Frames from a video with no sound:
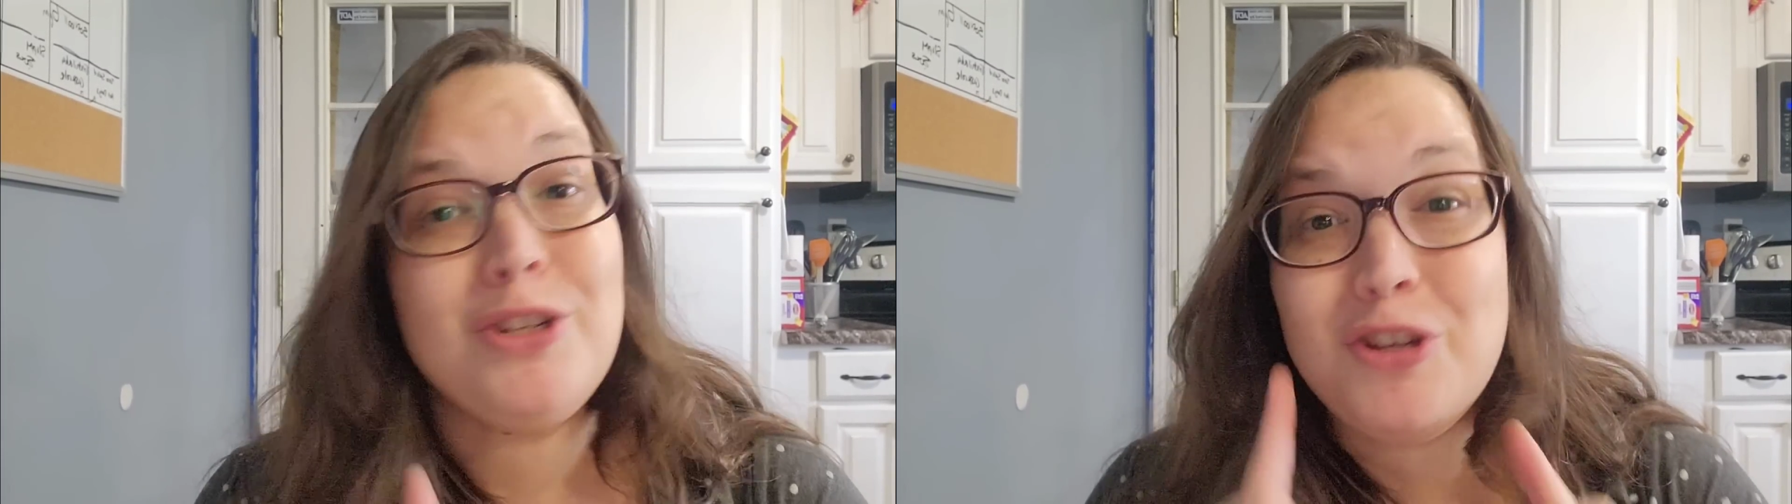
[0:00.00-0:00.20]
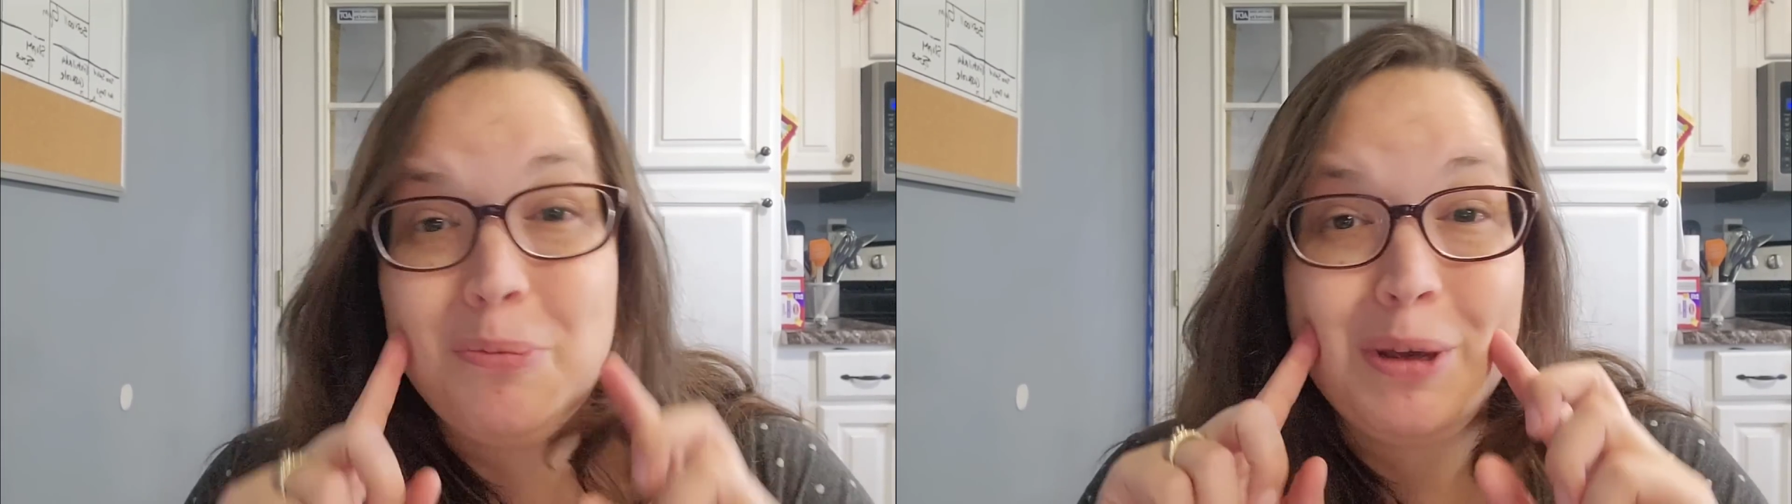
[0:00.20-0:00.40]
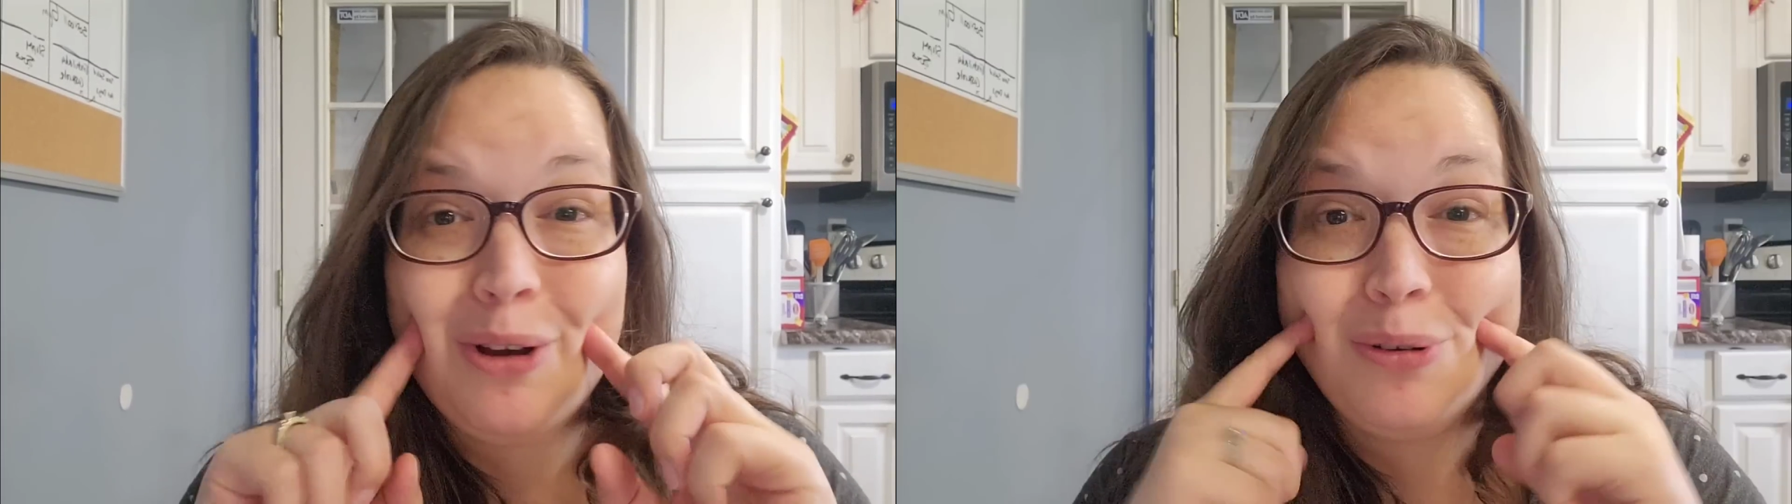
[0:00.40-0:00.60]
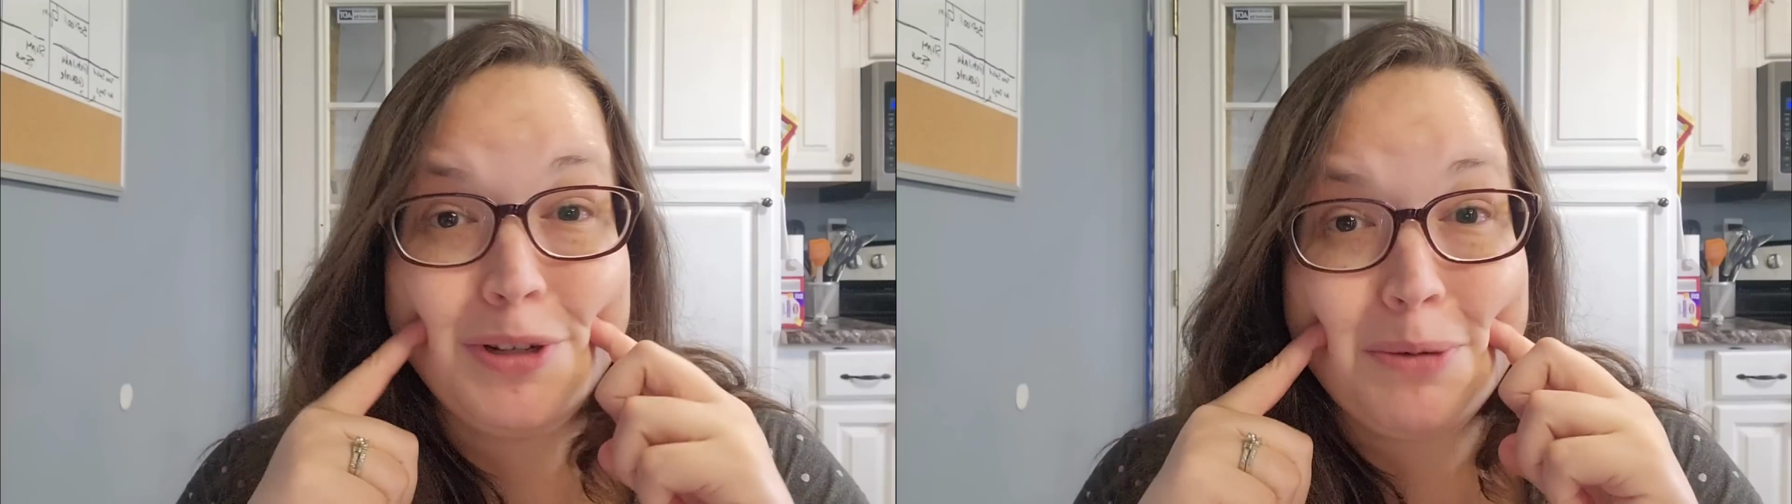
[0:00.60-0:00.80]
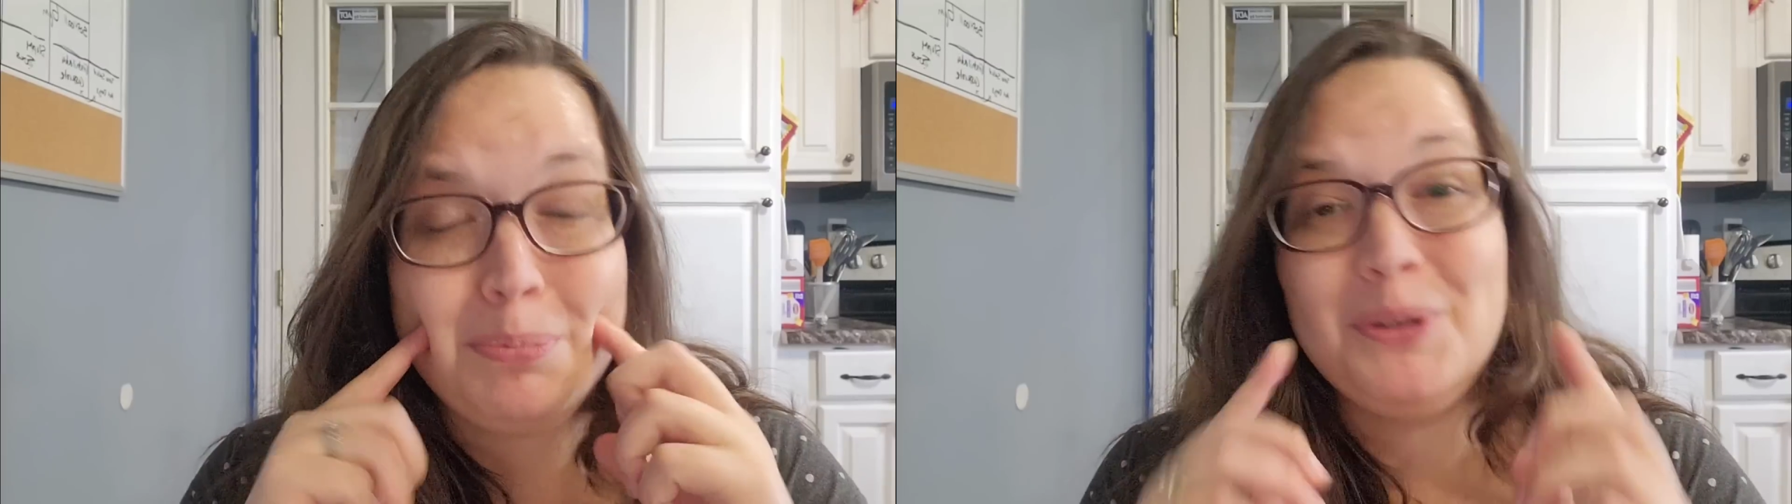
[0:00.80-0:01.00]
2 big old
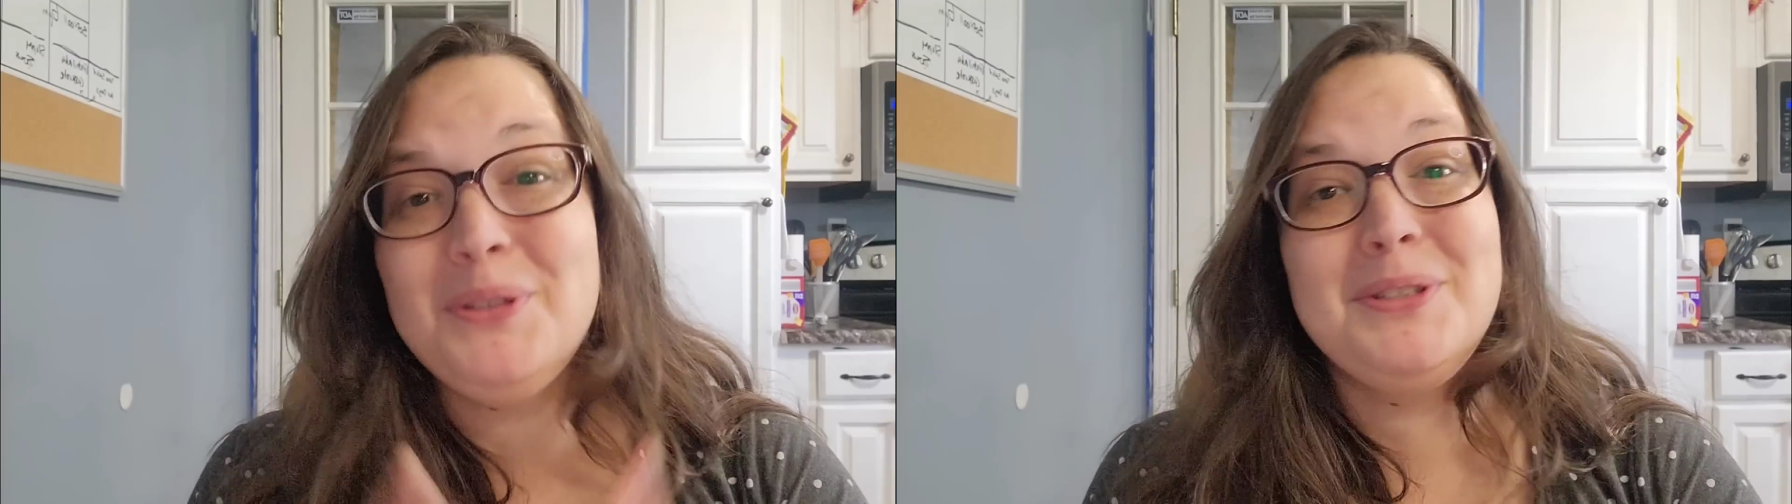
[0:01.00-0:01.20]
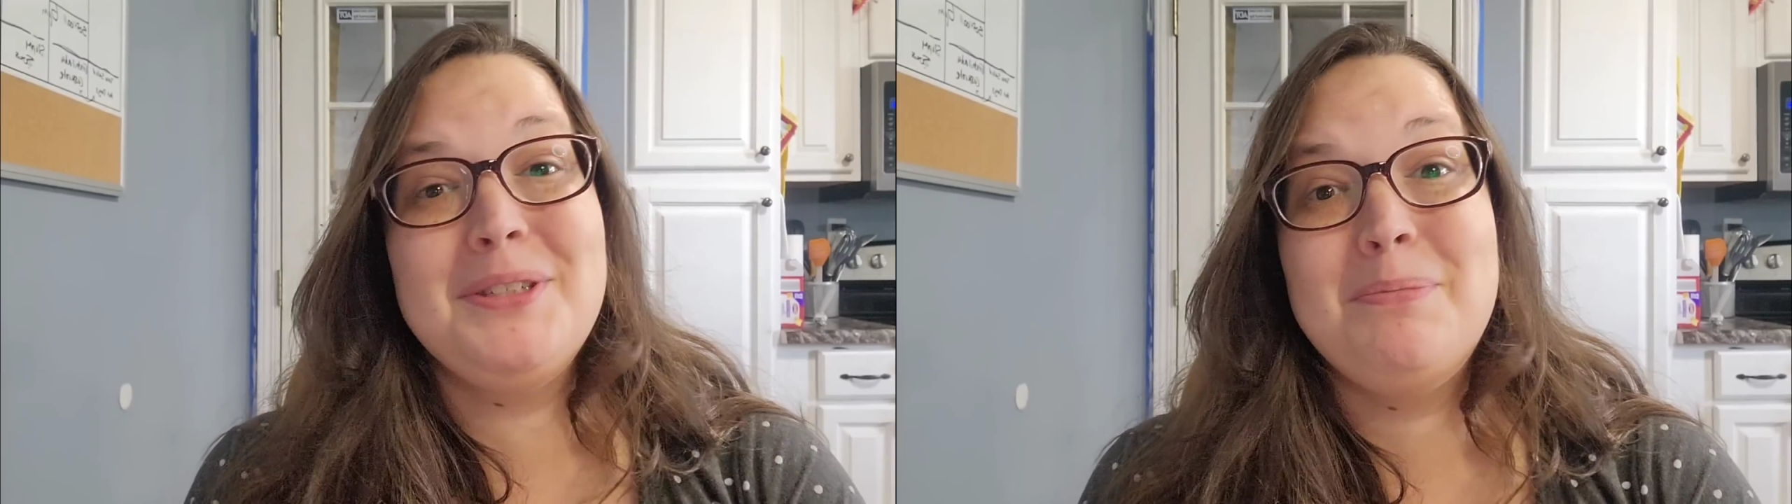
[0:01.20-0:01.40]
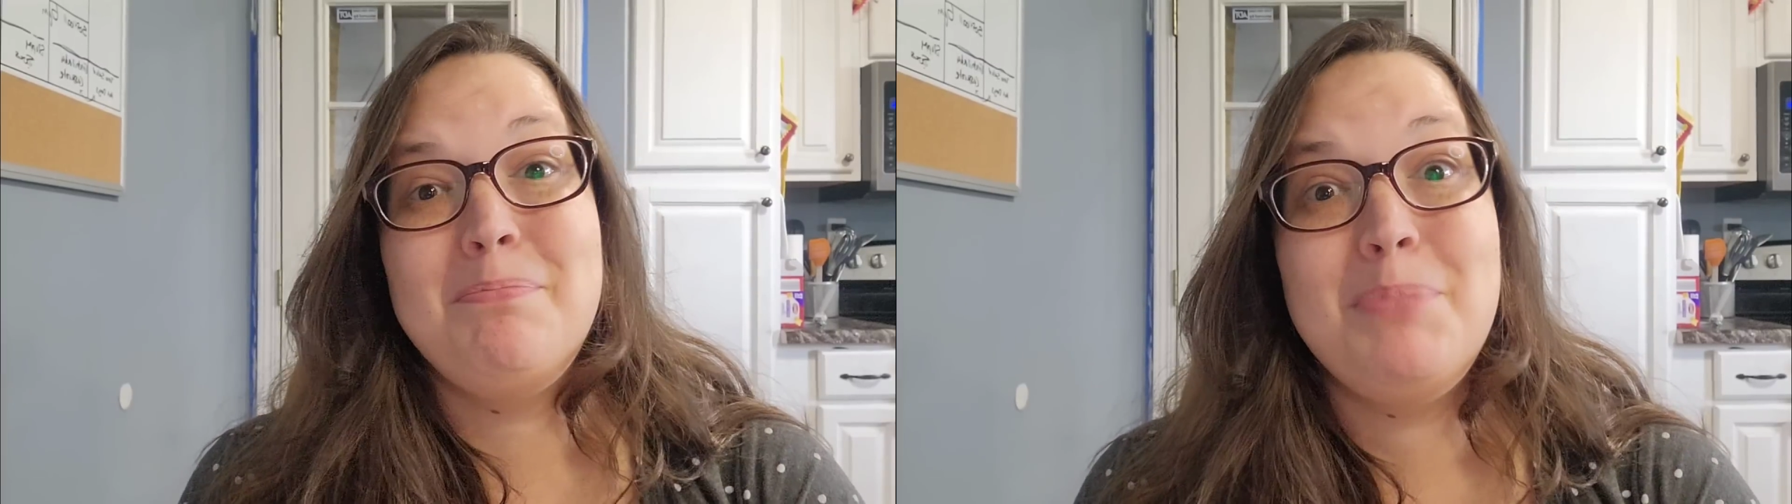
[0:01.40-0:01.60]
dimples,